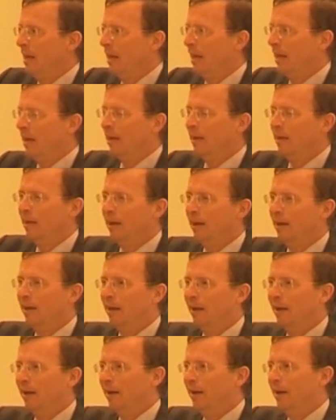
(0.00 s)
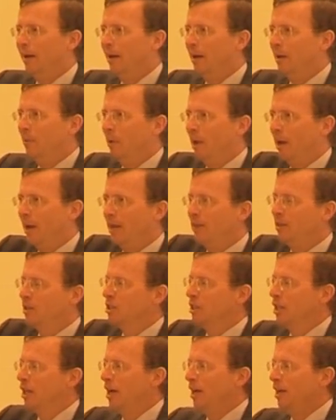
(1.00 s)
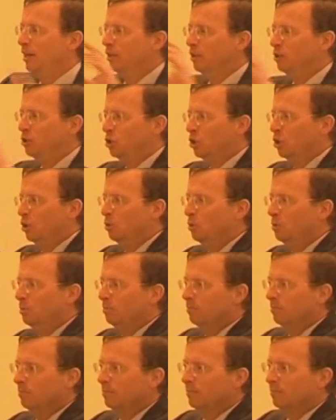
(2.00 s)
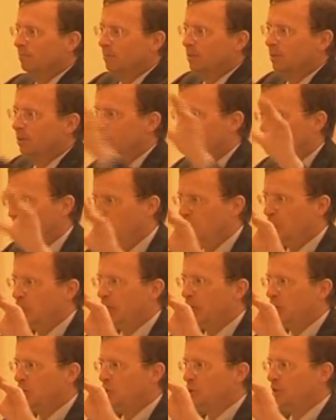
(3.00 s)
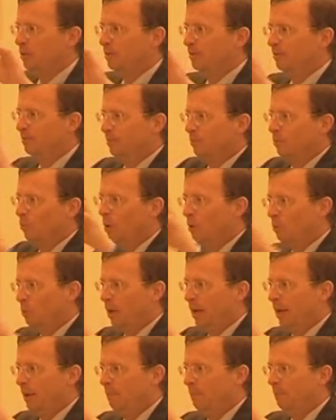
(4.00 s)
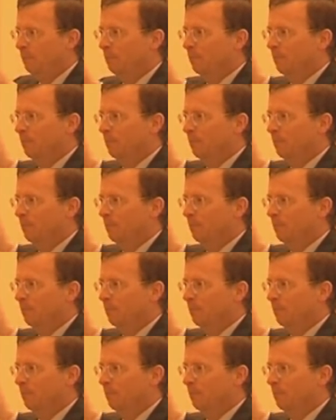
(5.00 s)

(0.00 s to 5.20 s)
And I had the slide that showed communication one way,